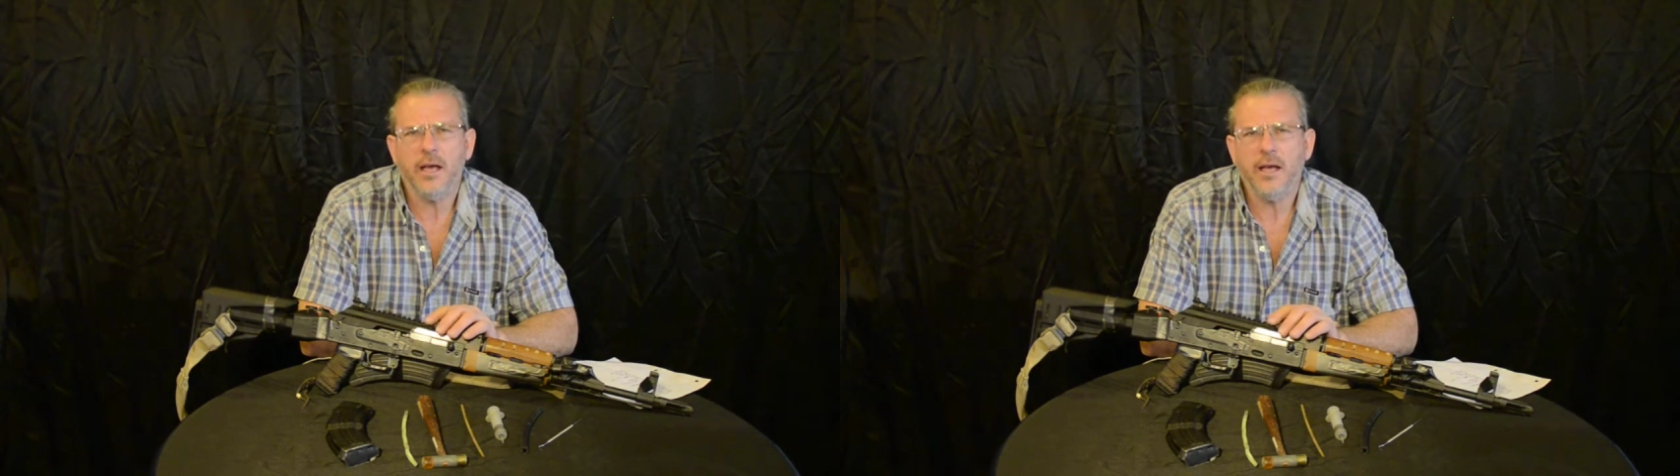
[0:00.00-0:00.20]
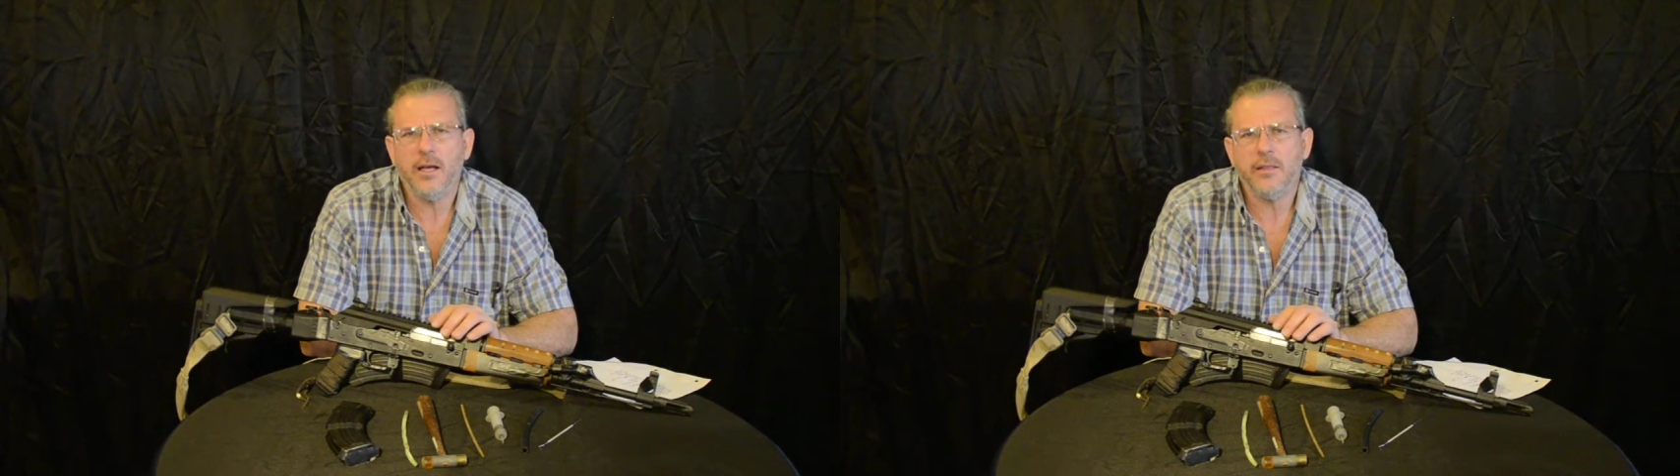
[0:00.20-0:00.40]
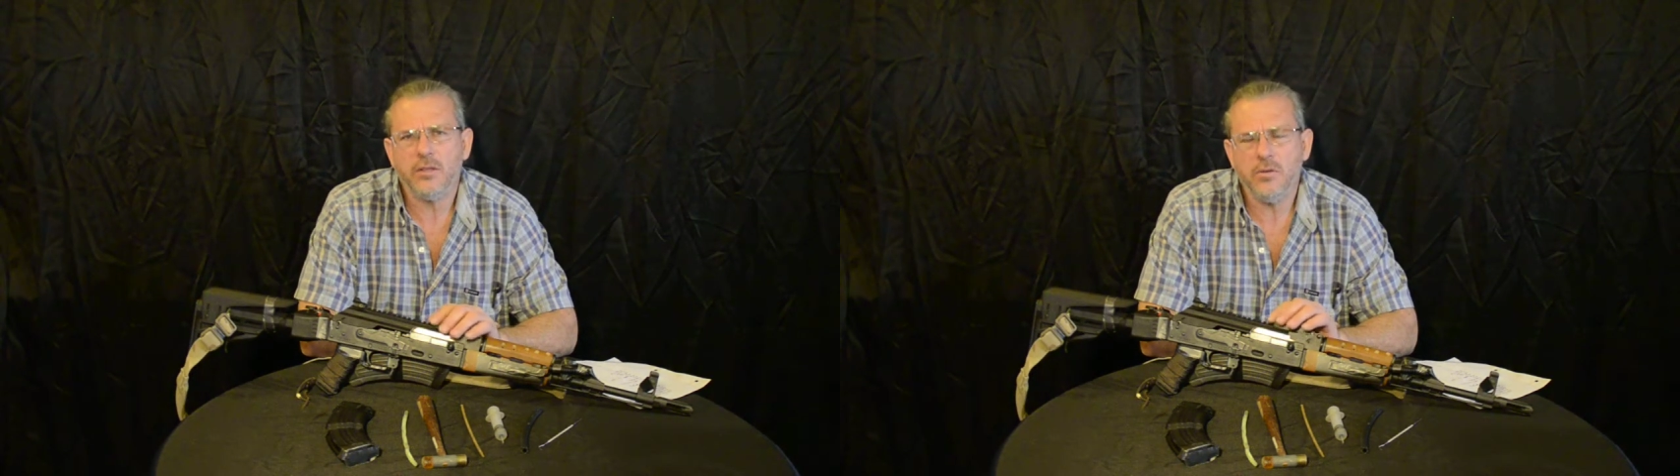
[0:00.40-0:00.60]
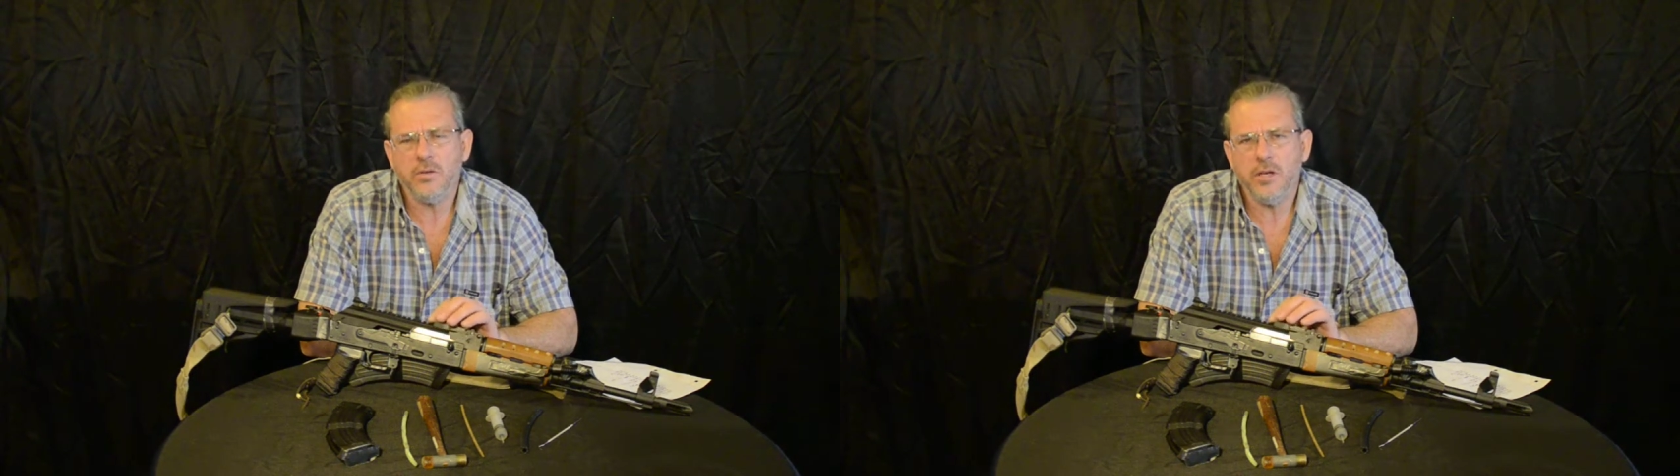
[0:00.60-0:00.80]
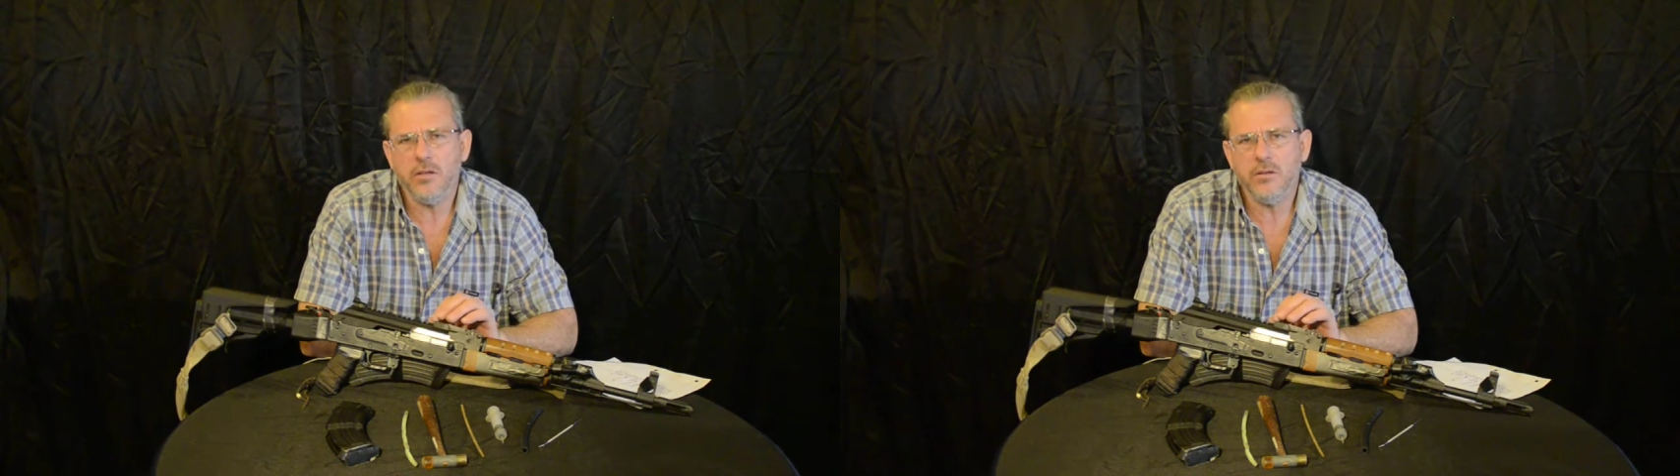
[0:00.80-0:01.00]
And to
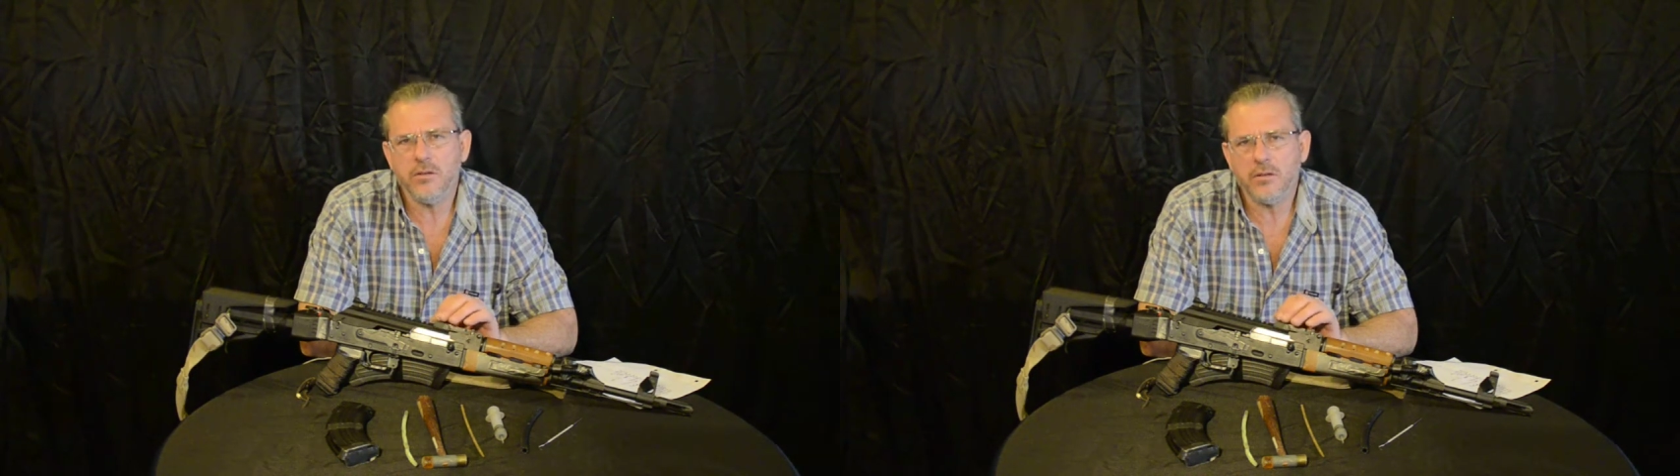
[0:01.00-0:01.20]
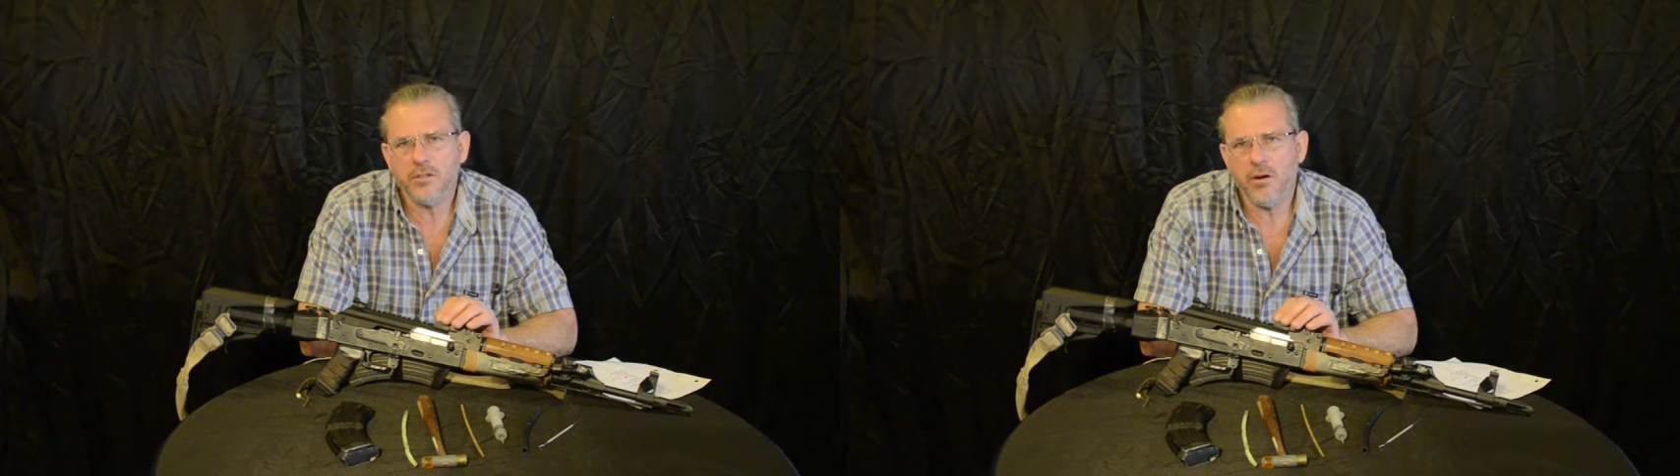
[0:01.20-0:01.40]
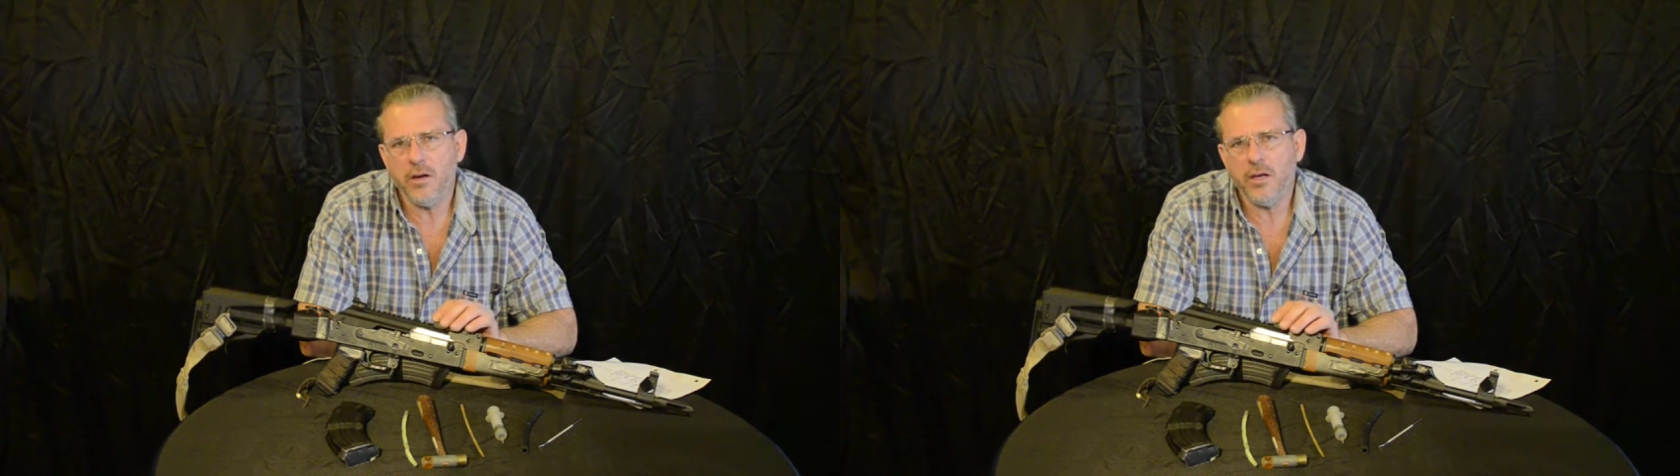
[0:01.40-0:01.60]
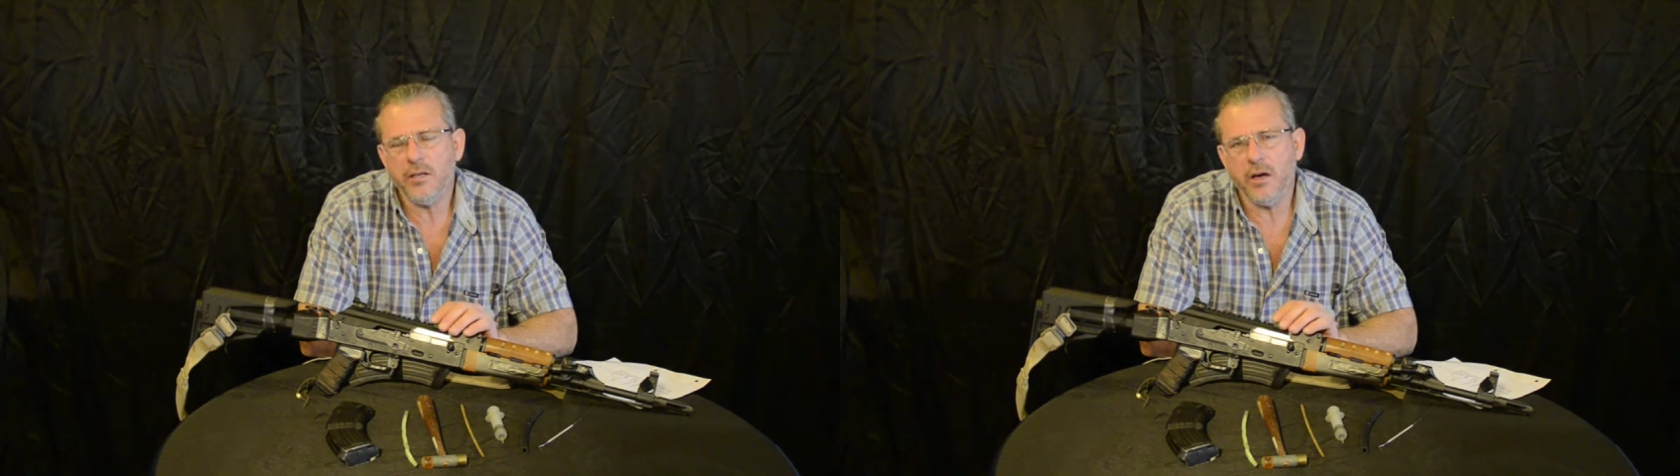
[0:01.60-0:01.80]
get your target